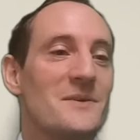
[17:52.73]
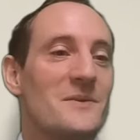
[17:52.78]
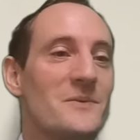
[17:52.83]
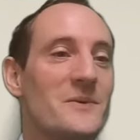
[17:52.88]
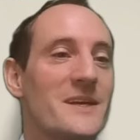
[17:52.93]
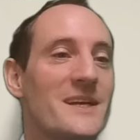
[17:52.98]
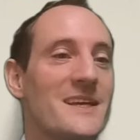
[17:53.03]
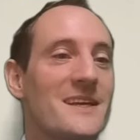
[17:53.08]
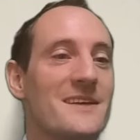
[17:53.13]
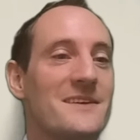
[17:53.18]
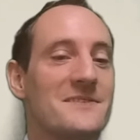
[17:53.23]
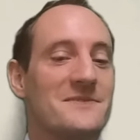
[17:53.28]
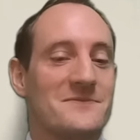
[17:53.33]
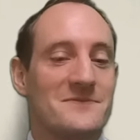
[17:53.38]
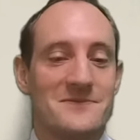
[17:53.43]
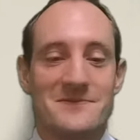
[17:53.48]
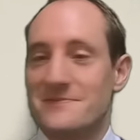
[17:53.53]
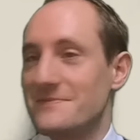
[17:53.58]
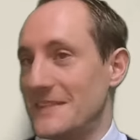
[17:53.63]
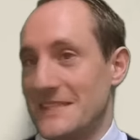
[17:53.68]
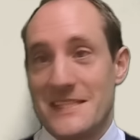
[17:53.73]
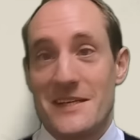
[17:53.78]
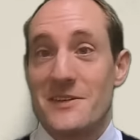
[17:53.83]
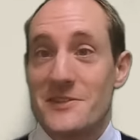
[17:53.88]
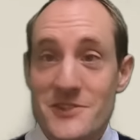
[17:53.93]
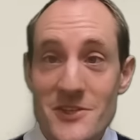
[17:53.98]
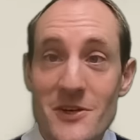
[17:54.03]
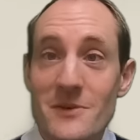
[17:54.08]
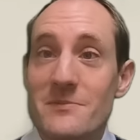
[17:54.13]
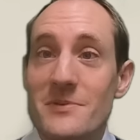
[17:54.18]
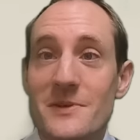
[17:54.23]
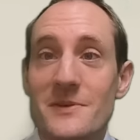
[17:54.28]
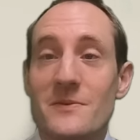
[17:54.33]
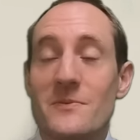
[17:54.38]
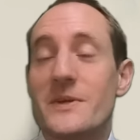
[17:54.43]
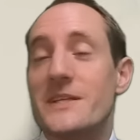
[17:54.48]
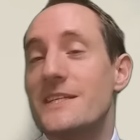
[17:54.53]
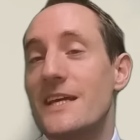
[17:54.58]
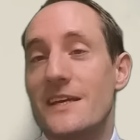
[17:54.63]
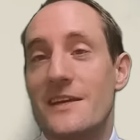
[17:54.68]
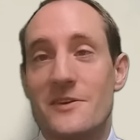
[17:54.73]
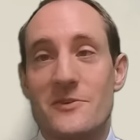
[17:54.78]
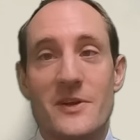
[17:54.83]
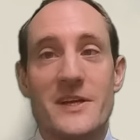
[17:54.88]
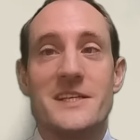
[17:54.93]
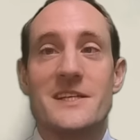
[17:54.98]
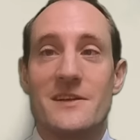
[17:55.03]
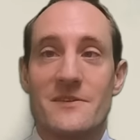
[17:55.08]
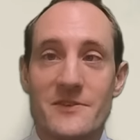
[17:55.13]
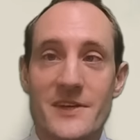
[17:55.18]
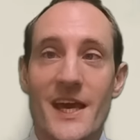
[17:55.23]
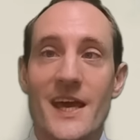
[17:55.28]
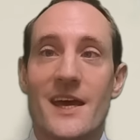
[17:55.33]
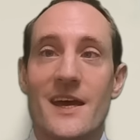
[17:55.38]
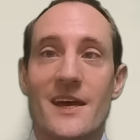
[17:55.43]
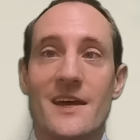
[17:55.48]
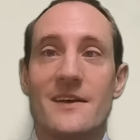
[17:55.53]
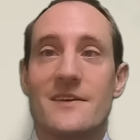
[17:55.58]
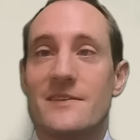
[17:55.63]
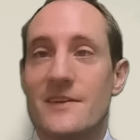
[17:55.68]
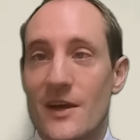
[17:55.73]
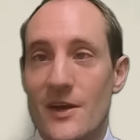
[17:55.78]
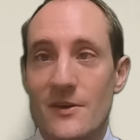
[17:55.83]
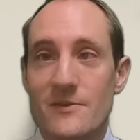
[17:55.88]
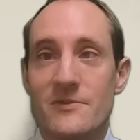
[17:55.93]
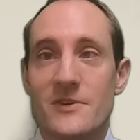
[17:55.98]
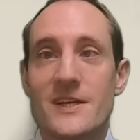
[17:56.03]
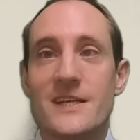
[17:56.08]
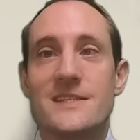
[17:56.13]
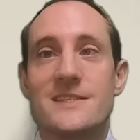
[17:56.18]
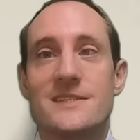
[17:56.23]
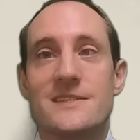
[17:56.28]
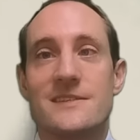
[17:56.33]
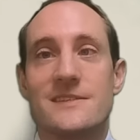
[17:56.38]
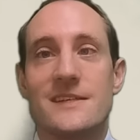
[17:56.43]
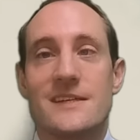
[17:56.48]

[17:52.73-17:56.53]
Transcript: It's our job, and we take a great deal of care over it.